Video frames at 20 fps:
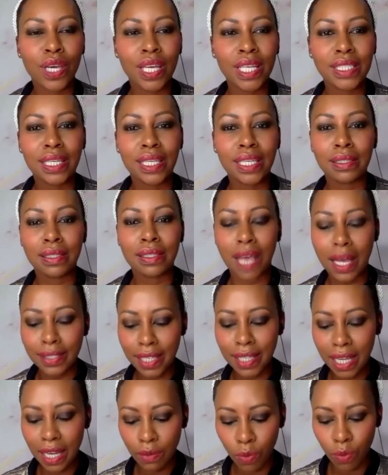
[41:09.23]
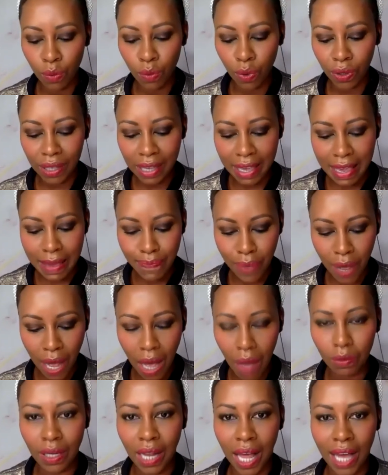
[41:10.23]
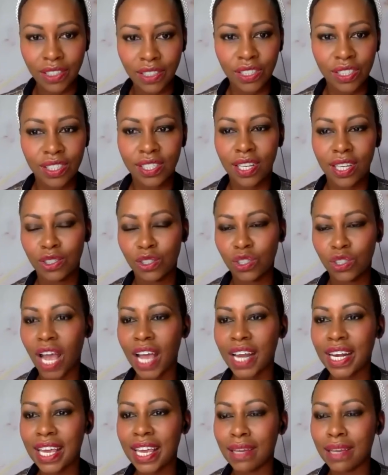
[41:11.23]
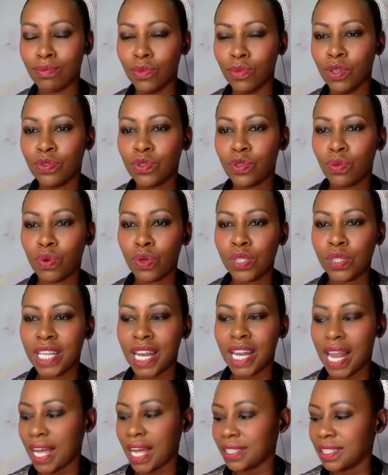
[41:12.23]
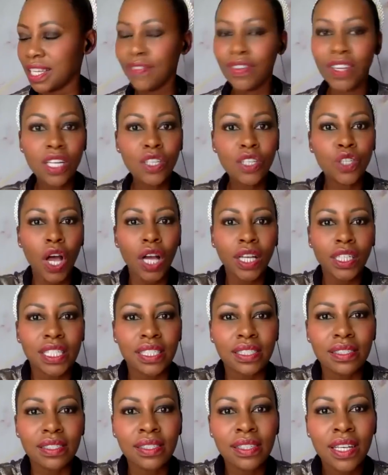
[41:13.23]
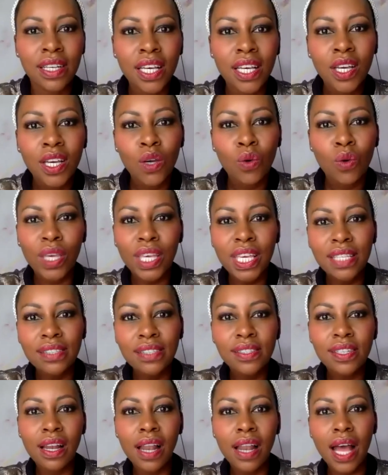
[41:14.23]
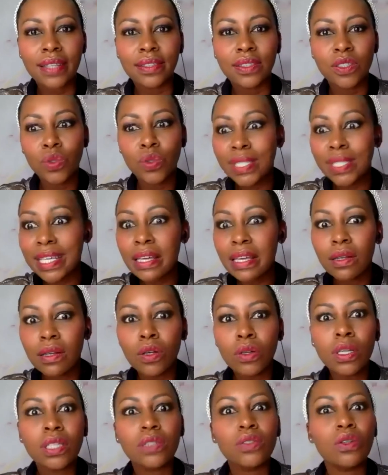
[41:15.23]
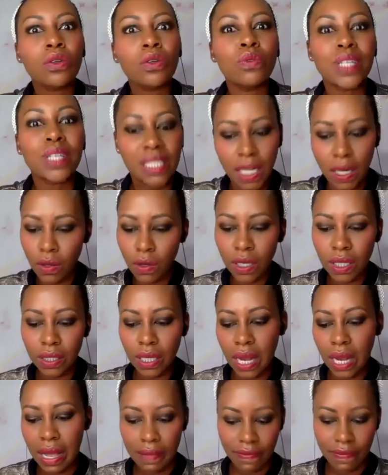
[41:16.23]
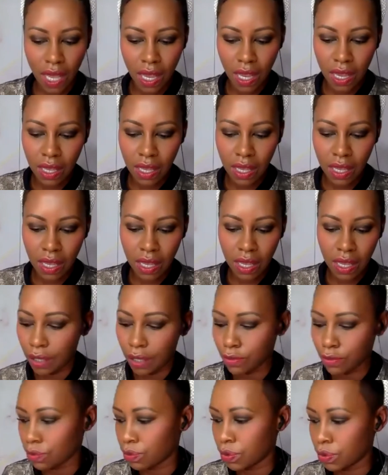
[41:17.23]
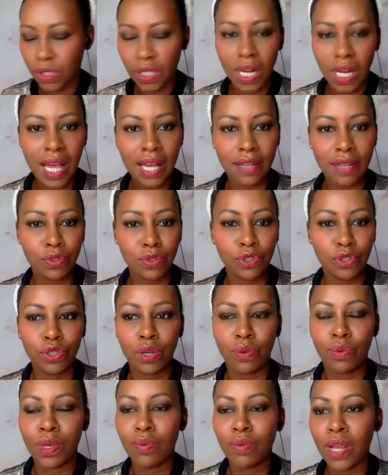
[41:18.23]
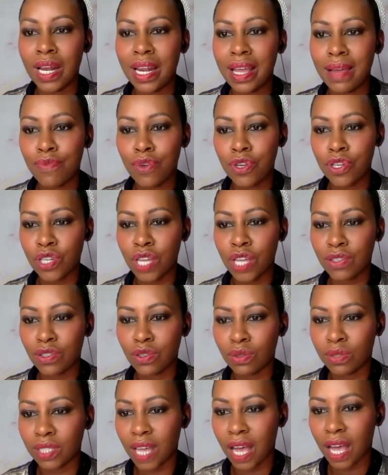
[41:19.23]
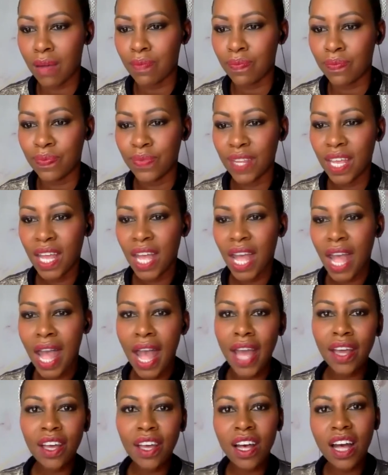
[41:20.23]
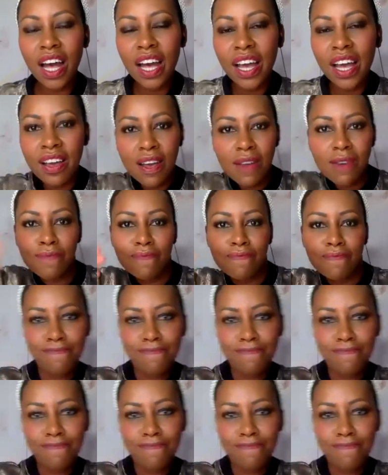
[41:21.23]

It's exciting, and we will keep our lights shining and move towards the light. Even in darkness, we can see light. You see, look at Orit and look at Clive. They're looking towards the light for sure. We really appreciate your time. Hey, Chaya.